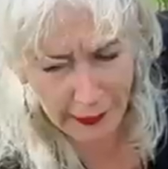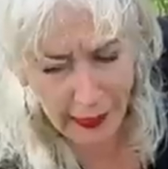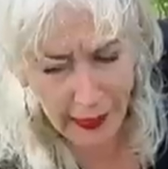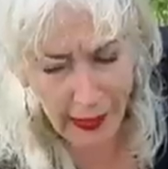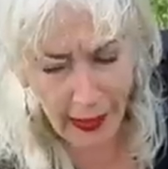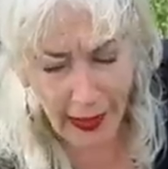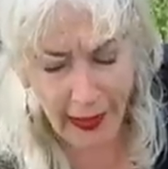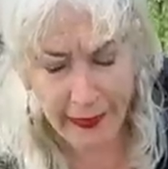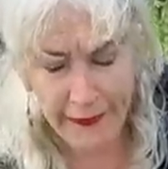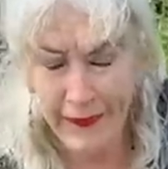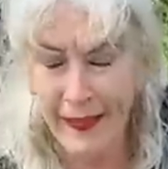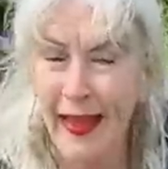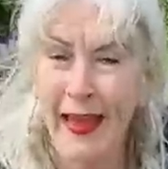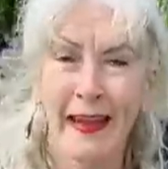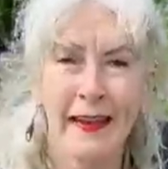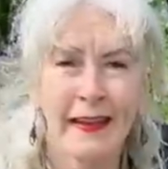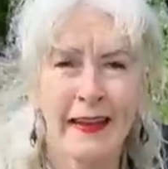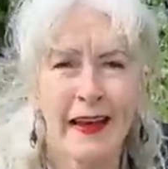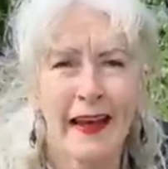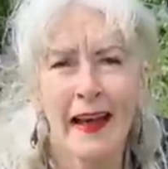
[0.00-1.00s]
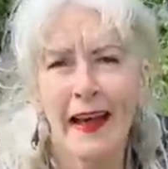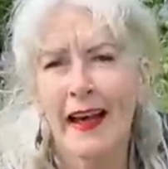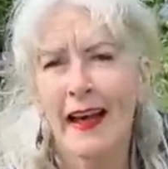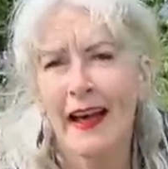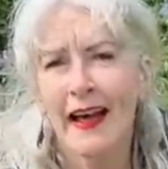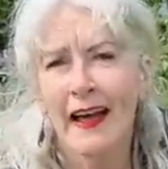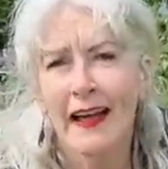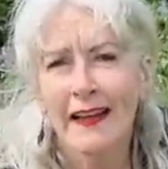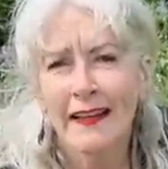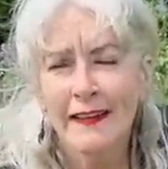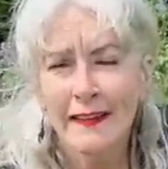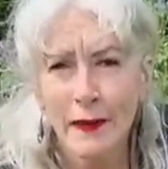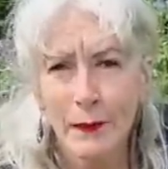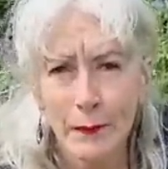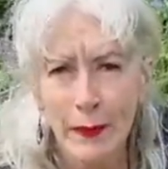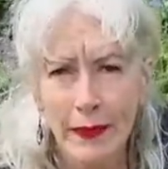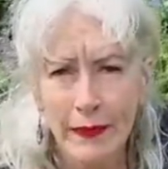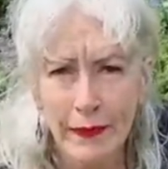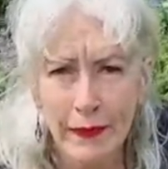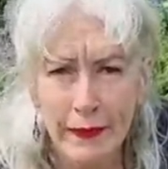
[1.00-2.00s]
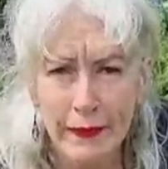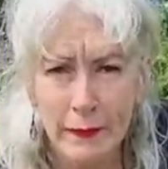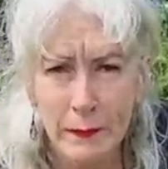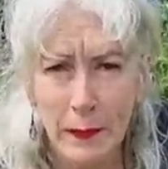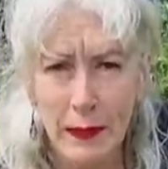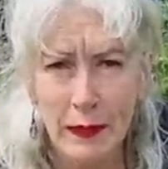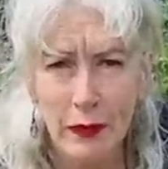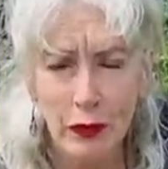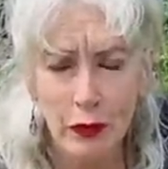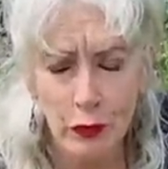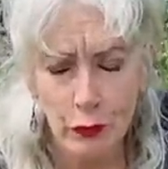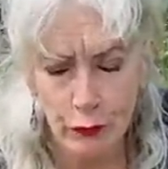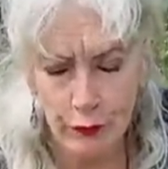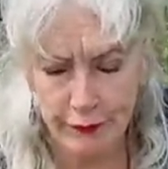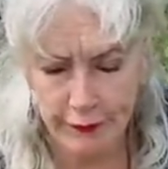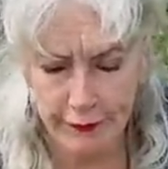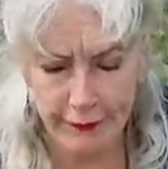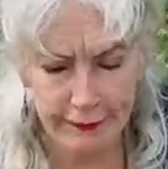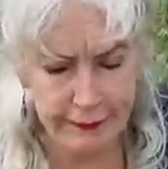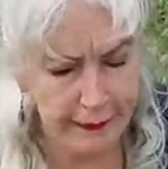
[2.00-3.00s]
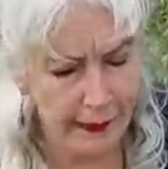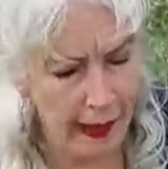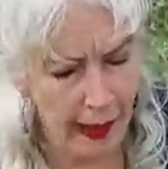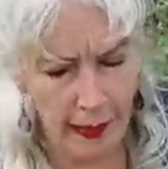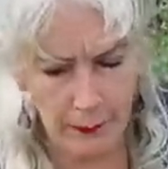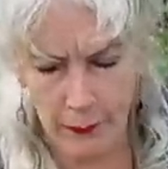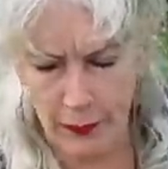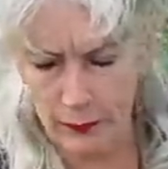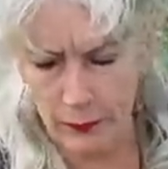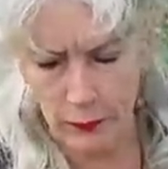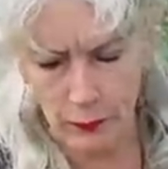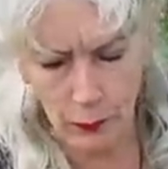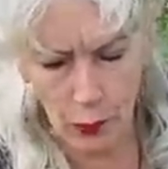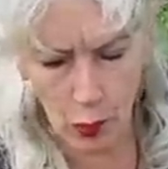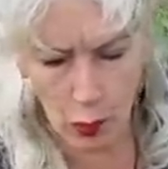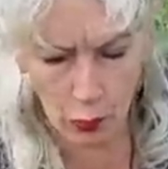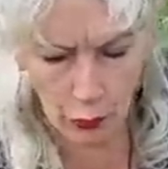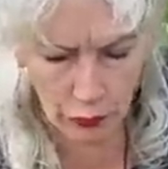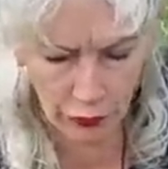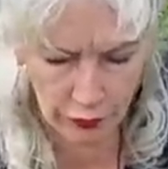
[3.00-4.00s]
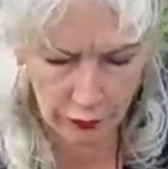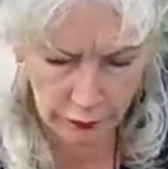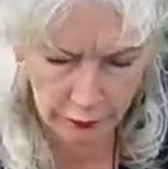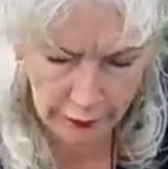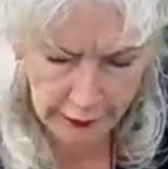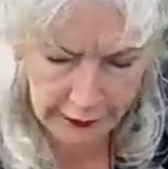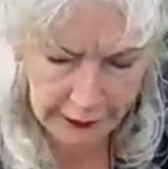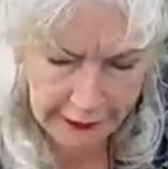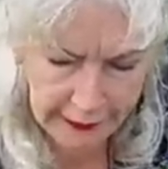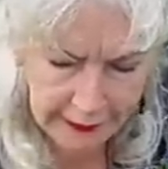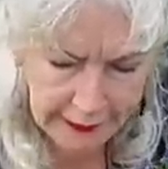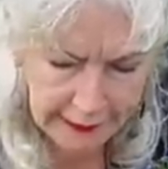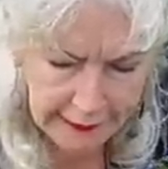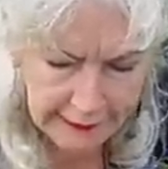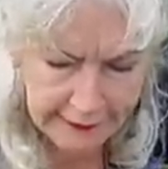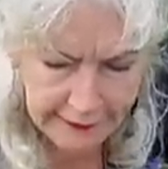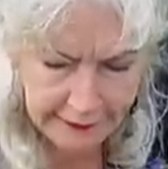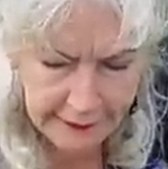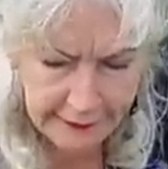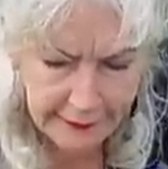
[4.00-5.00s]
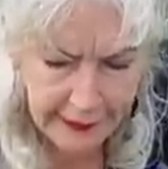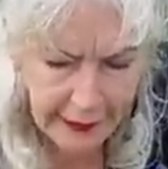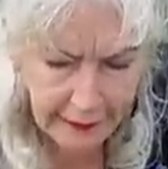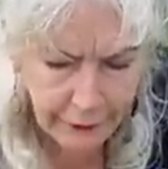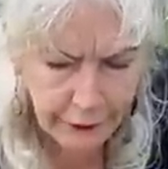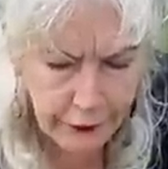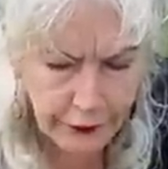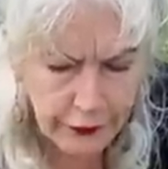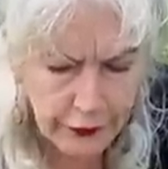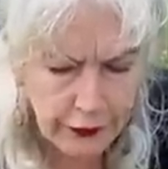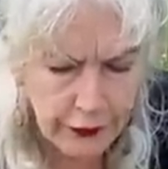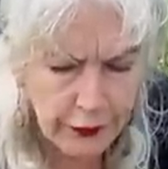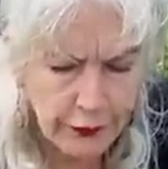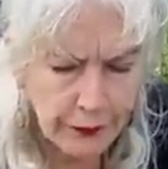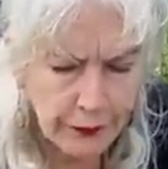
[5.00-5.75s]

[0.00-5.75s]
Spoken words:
And then something that has been used since time immemorial is lavender.